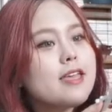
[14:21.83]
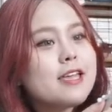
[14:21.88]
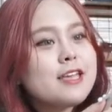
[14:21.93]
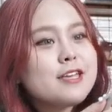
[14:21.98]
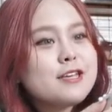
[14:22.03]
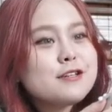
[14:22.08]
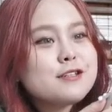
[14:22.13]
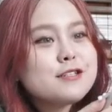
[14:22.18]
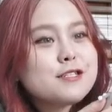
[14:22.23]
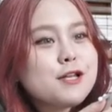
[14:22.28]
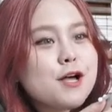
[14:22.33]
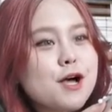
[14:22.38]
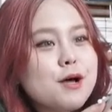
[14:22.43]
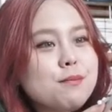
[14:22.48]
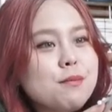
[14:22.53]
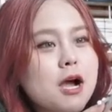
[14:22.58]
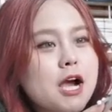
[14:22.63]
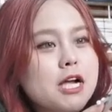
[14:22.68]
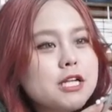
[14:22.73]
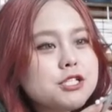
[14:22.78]
Thank you
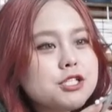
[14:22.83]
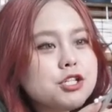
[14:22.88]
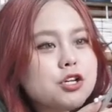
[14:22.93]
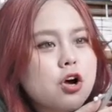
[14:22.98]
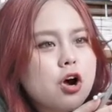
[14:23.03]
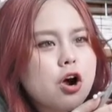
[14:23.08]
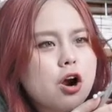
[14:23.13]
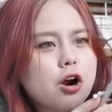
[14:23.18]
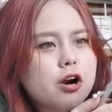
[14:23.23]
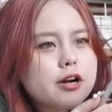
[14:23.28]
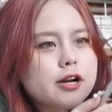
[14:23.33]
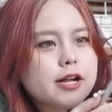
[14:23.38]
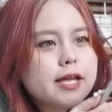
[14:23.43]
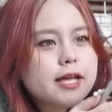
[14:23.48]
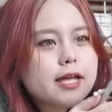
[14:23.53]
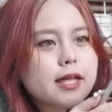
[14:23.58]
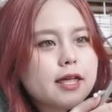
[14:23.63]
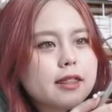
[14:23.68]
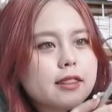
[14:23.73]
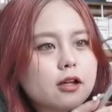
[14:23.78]
so much,
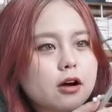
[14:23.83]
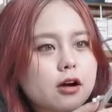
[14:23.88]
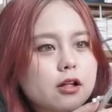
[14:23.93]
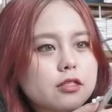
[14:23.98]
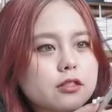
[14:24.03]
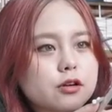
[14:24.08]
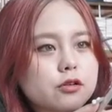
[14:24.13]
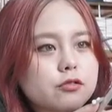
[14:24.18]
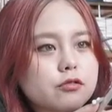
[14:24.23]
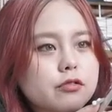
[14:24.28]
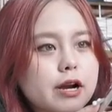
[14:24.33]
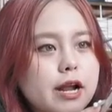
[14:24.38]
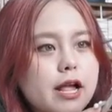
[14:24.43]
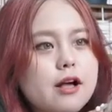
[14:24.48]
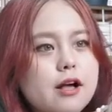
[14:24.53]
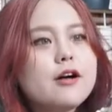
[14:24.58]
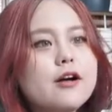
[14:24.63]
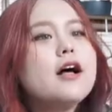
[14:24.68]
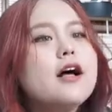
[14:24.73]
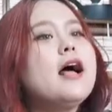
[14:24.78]
Corin on the
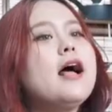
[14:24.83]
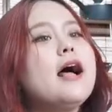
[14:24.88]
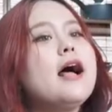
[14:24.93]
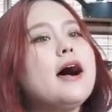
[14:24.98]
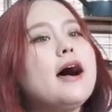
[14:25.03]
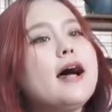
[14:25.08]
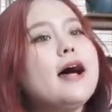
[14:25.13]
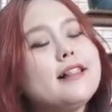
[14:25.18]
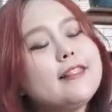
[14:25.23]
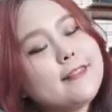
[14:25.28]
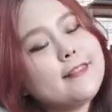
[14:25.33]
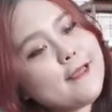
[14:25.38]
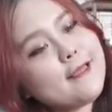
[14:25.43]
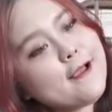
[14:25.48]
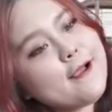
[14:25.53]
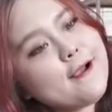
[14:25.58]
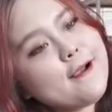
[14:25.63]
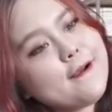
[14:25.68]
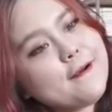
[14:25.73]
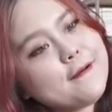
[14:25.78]
grill.
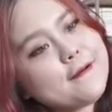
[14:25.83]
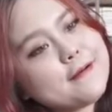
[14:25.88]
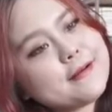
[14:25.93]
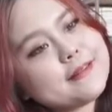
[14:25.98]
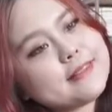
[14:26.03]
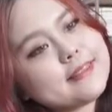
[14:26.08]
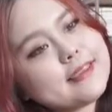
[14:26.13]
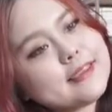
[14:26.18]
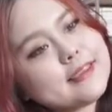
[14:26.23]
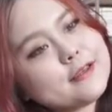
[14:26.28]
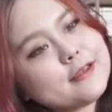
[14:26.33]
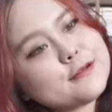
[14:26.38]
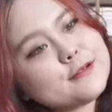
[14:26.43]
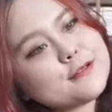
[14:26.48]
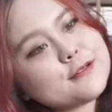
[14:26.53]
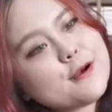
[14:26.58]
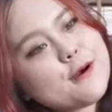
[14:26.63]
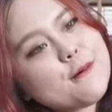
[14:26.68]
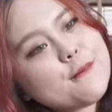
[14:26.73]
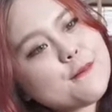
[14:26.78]
Hello, thank you
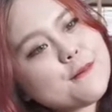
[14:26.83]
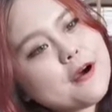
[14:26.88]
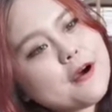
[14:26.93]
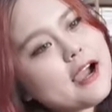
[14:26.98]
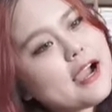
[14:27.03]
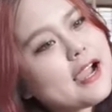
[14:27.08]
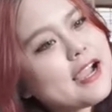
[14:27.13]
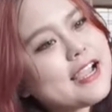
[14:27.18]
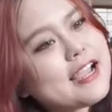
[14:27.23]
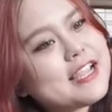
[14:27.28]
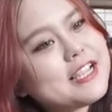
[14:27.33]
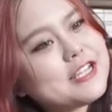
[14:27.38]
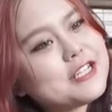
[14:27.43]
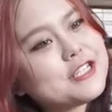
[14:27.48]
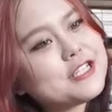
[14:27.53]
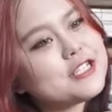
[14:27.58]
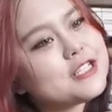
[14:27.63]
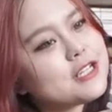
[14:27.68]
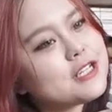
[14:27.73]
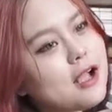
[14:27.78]
so
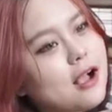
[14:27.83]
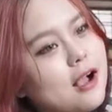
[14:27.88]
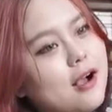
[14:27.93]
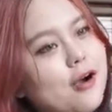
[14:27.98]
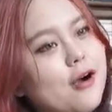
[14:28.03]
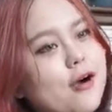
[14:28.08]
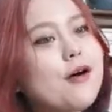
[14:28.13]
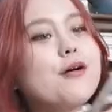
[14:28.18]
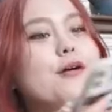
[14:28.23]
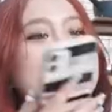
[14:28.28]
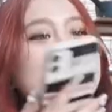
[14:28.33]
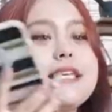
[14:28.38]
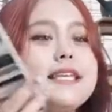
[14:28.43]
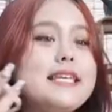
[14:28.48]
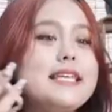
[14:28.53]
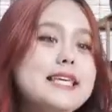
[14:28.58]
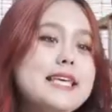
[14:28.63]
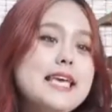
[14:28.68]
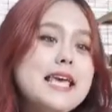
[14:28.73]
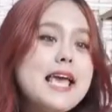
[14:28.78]
much. Oh
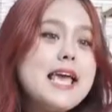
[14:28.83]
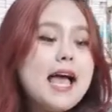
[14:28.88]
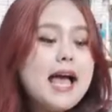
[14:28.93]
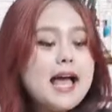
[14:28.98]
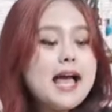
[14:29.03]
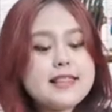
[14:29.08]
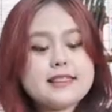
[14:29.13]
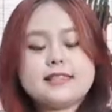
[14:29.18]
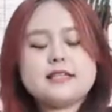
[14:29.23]
yeah,